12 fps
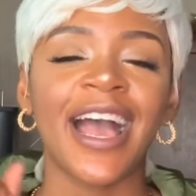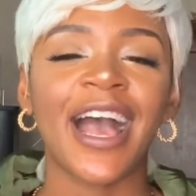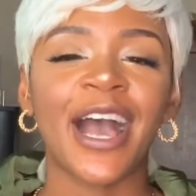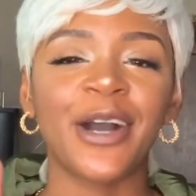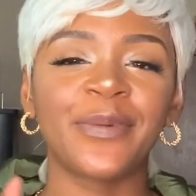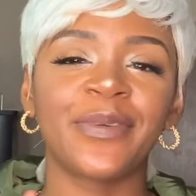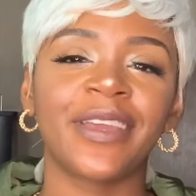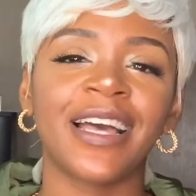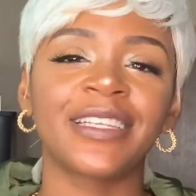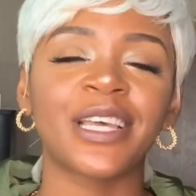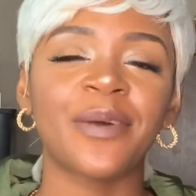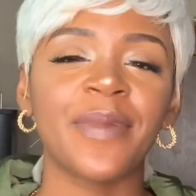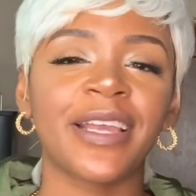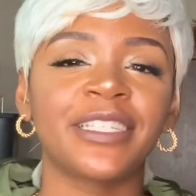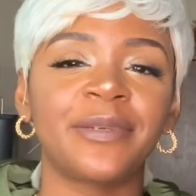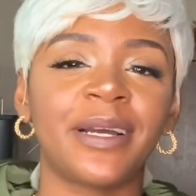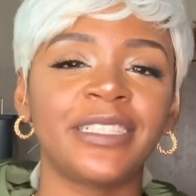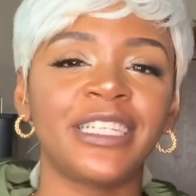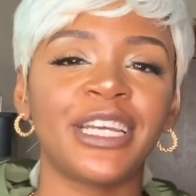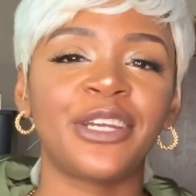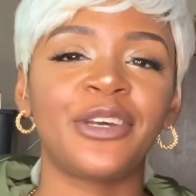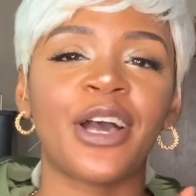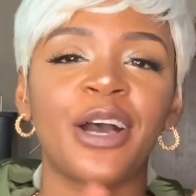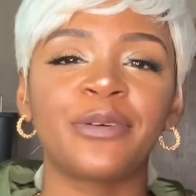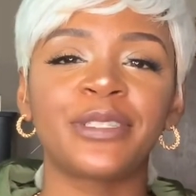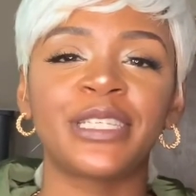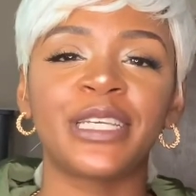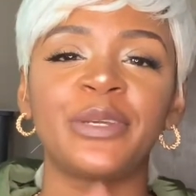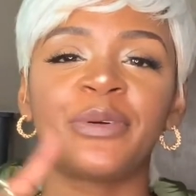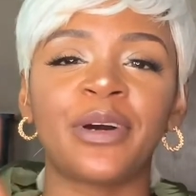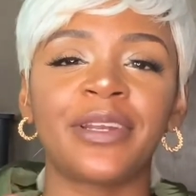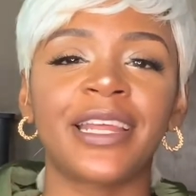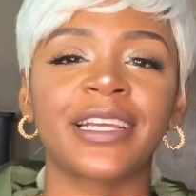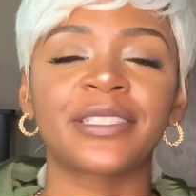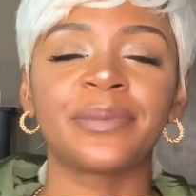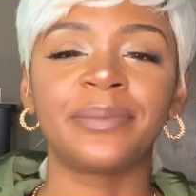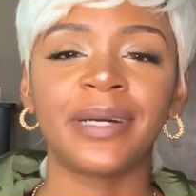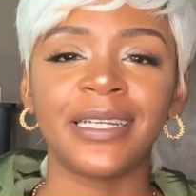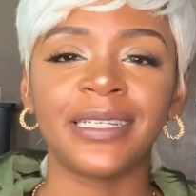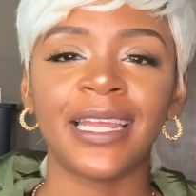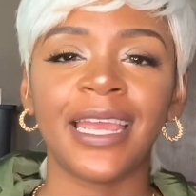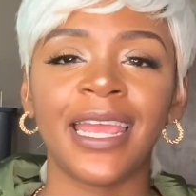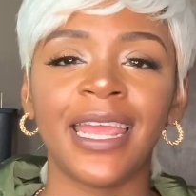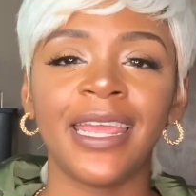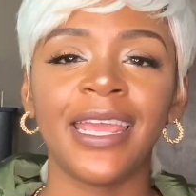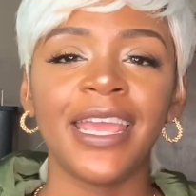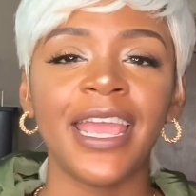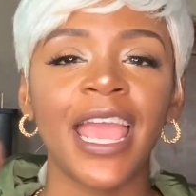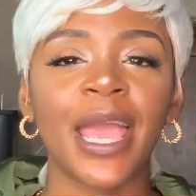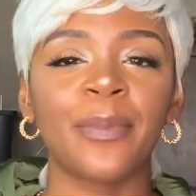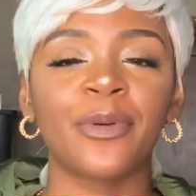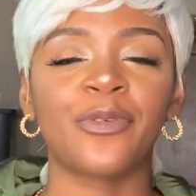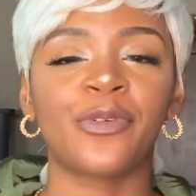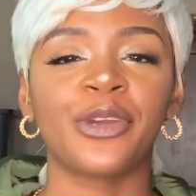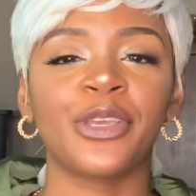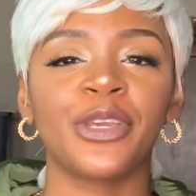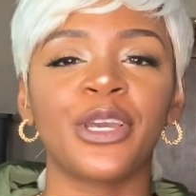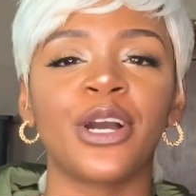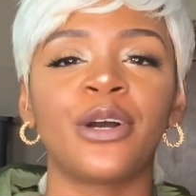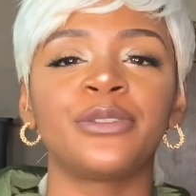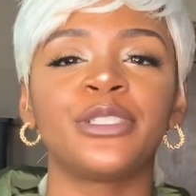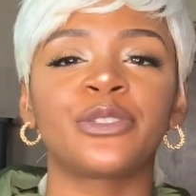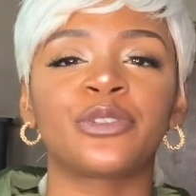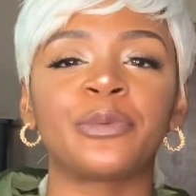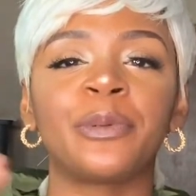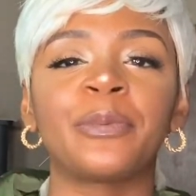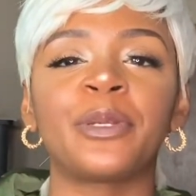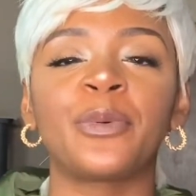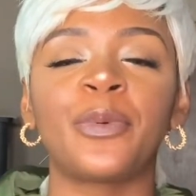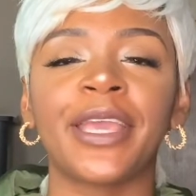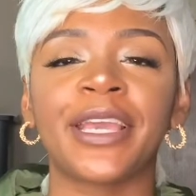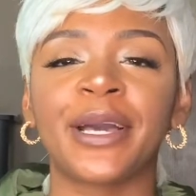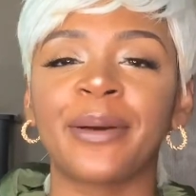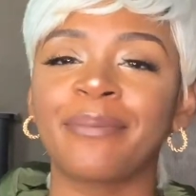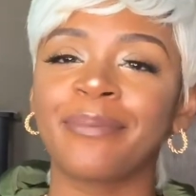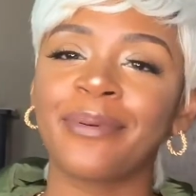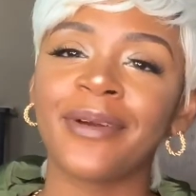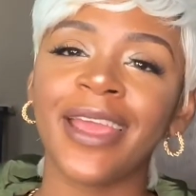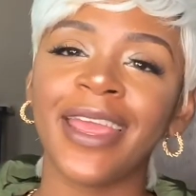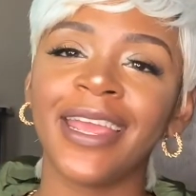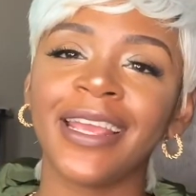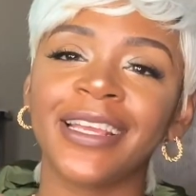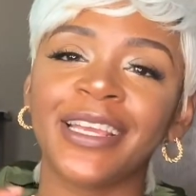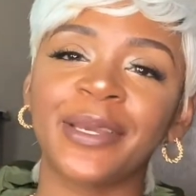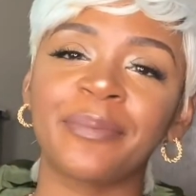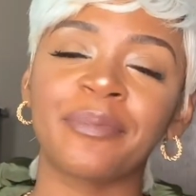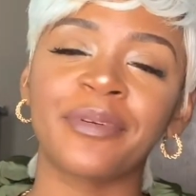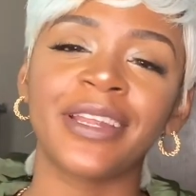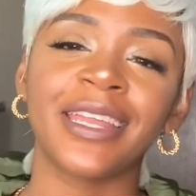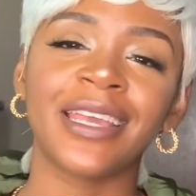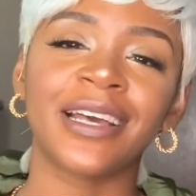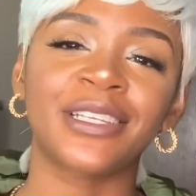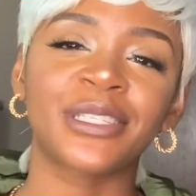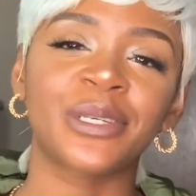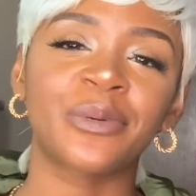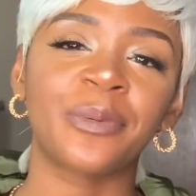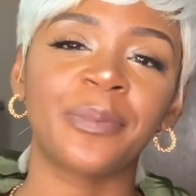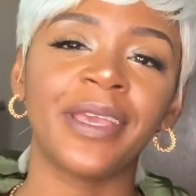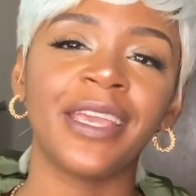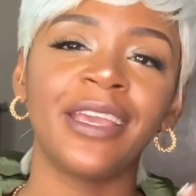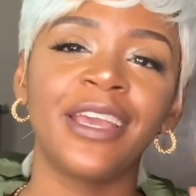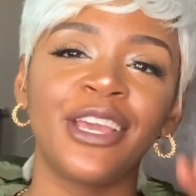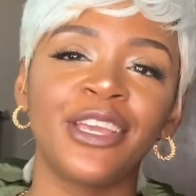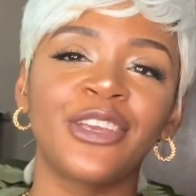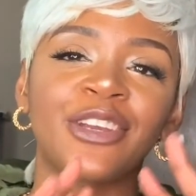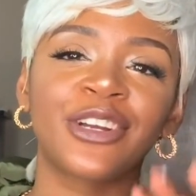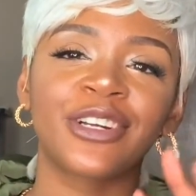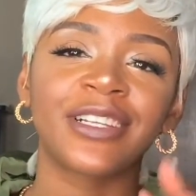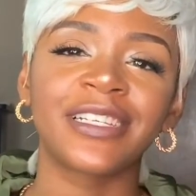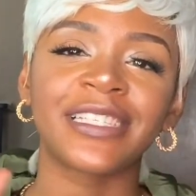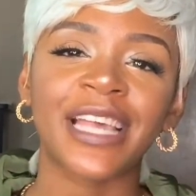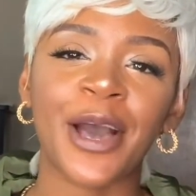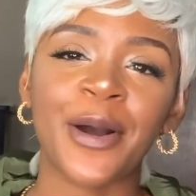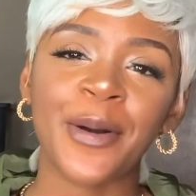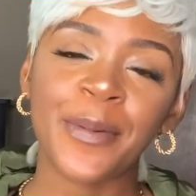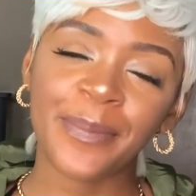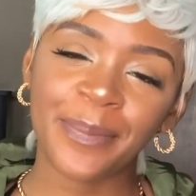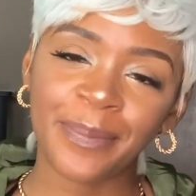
I hope you guys come back to my channel. I will see you all next Monday. And before you go, just remember to wake up, pray, get pretty, hustle, repeat. Your girl is out.